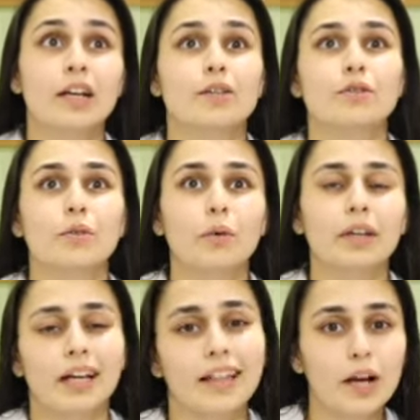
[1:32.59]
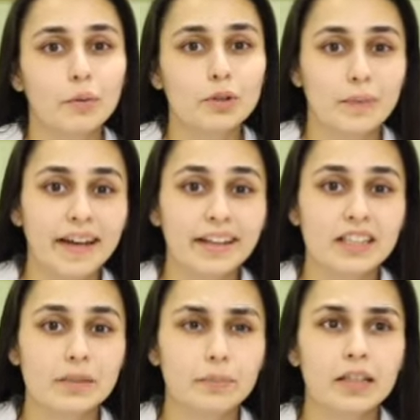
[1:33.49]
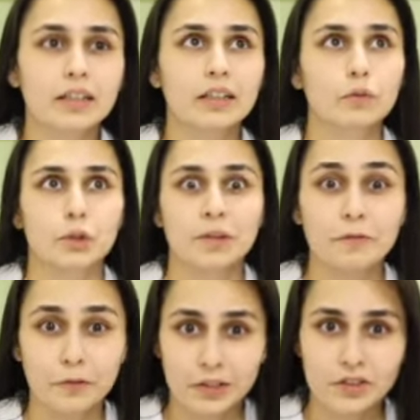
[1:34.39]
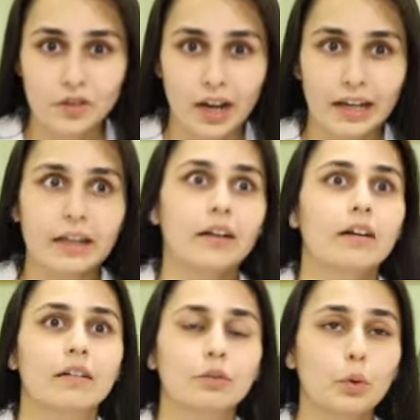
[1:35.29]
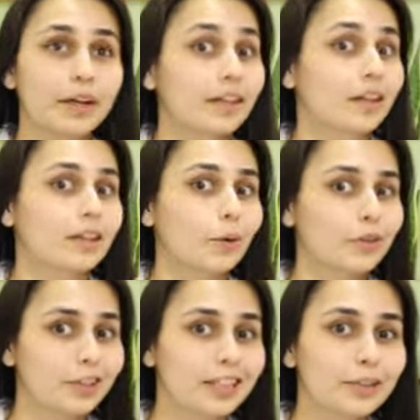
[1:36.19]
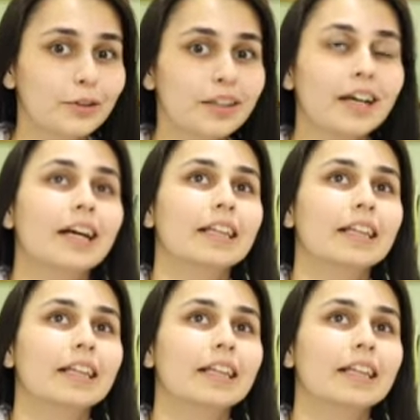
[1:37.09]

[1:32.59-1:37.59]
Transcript: So yeah, that was my recipe. It was my first try, though it turned out really good.